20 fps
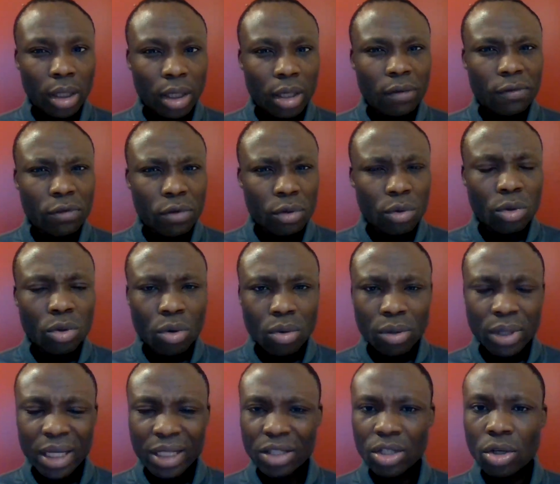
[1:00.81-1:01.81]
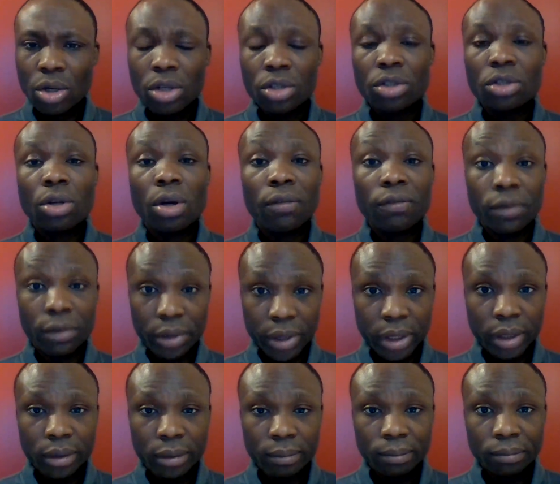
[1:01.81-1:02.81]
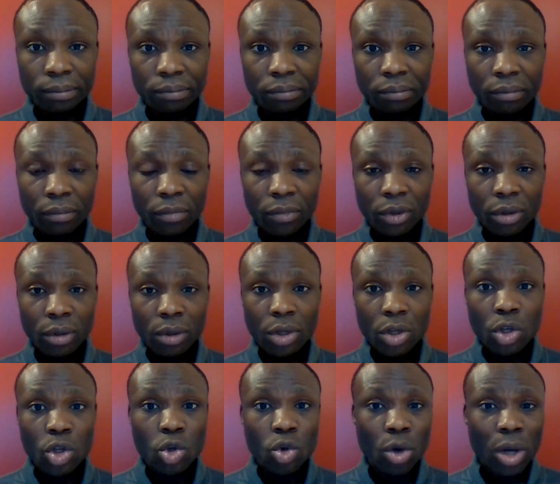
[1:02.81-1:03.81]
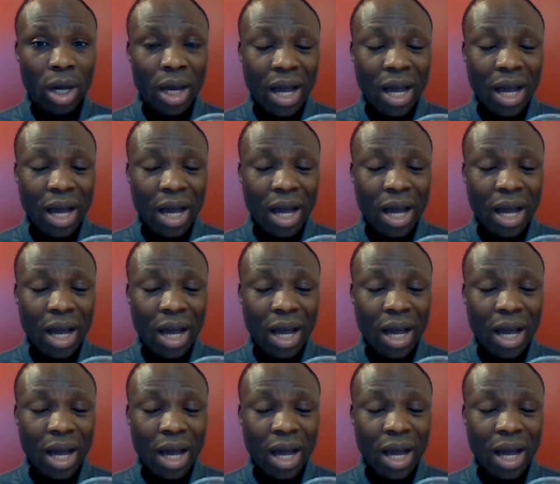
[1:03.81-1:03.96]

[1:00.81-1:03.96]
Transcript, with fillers: if you know that you are suffering you are